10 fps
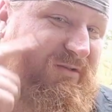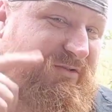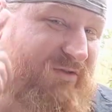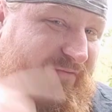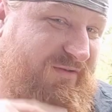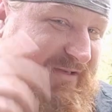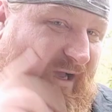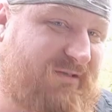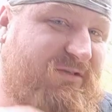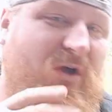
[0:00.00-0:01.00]
or surface
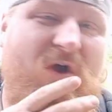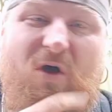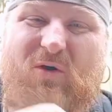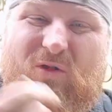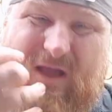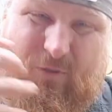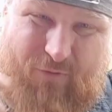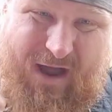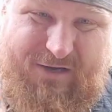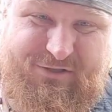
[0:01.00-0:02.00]
cuts, or like a
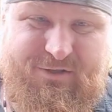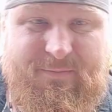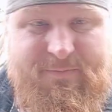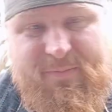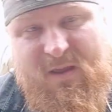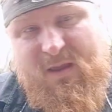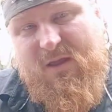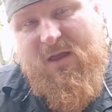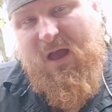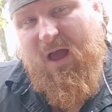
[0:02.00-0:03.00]
rash,
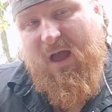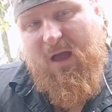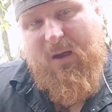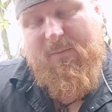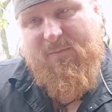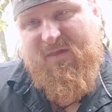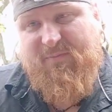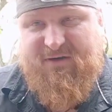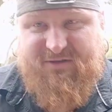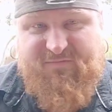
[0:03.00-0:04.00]

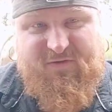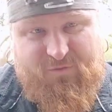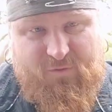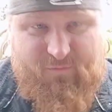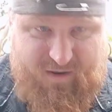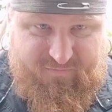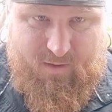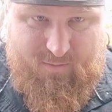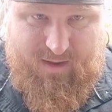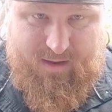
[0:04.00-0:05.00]
especially if you're doing it rough
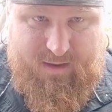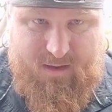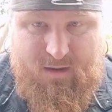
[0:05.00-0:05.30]
like me,